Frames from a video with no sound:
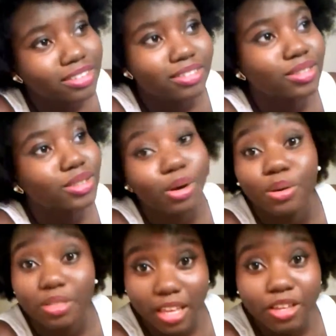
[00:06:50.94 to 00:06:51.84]

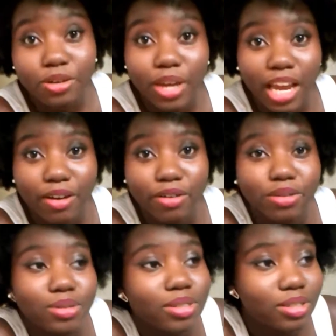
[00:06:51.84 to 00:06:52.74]
So thank you,
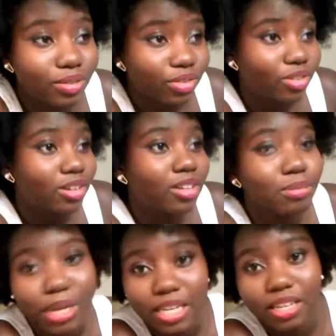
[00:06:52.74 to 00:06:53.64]
Arrows, for
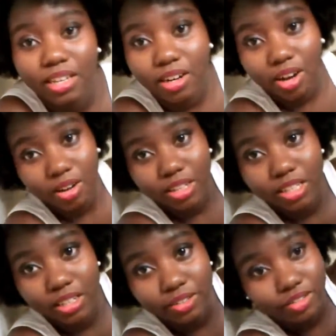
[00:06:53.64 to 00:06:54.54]
making it all
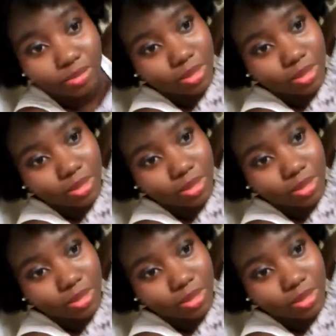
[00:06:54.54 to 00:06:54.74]
clear for